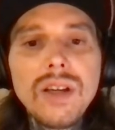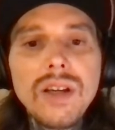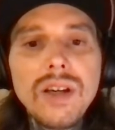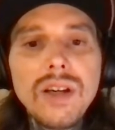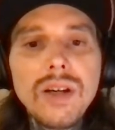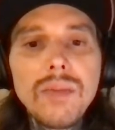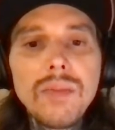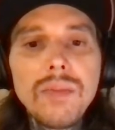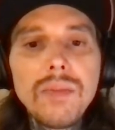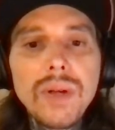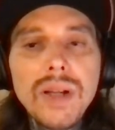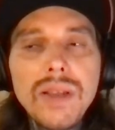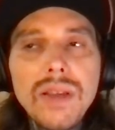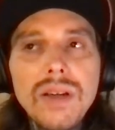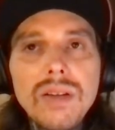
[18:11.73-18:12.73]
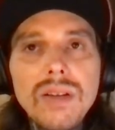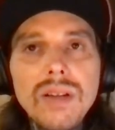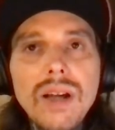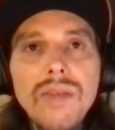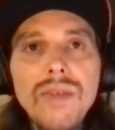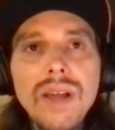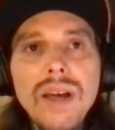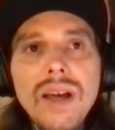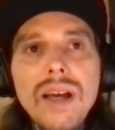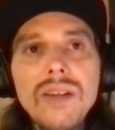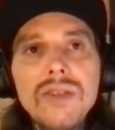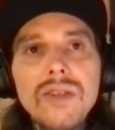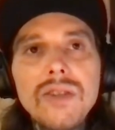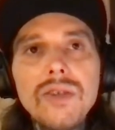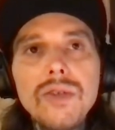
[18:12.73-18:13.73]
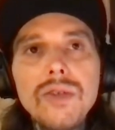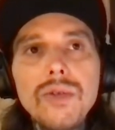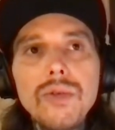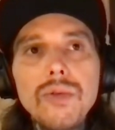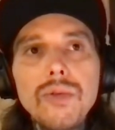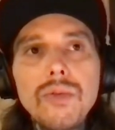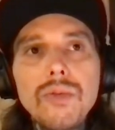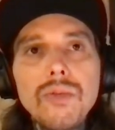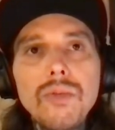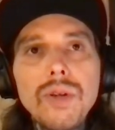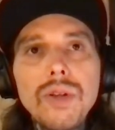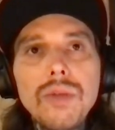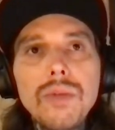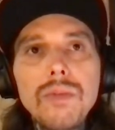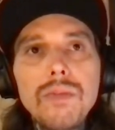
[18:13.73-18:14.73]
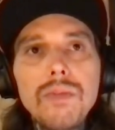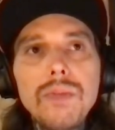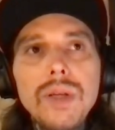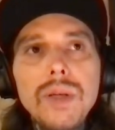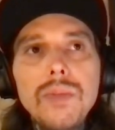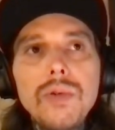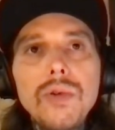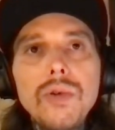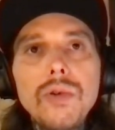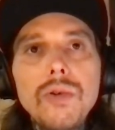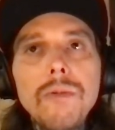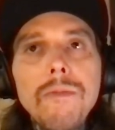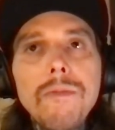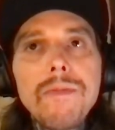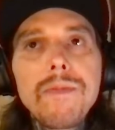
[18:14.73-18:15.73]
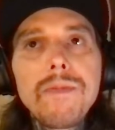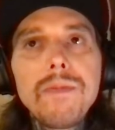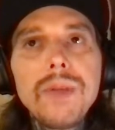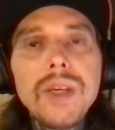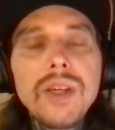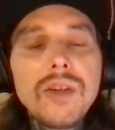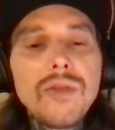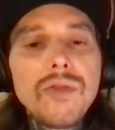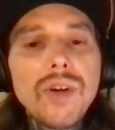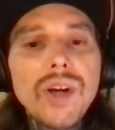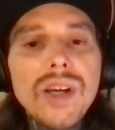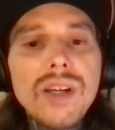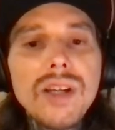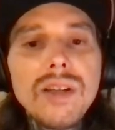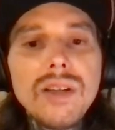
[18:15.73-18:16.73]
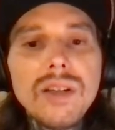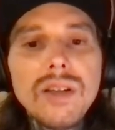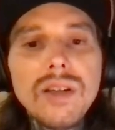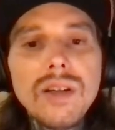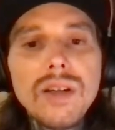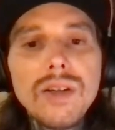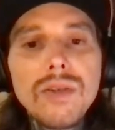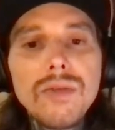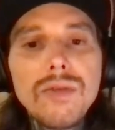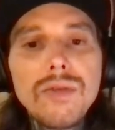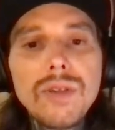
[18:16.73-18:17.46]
But I think a lot of that has to do with people being afraid of,